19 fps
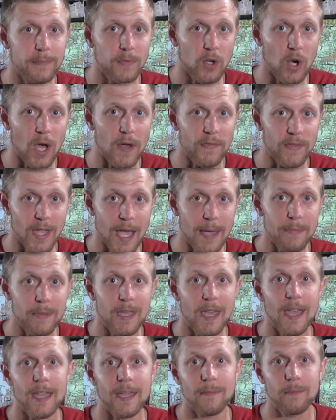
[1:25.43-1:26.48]
coffee
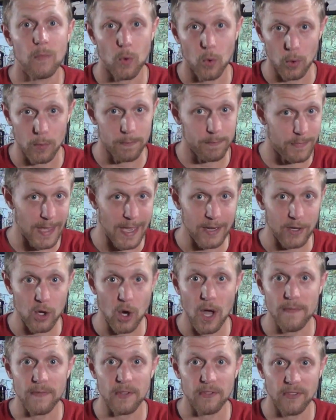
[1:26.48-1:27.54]
IPA or that
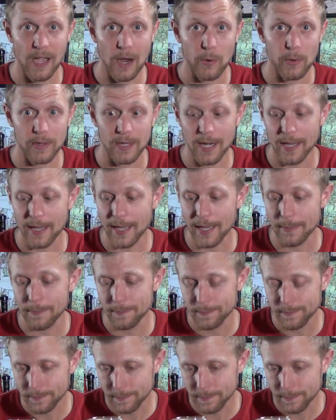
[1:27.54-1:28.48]
coffee sour that I had.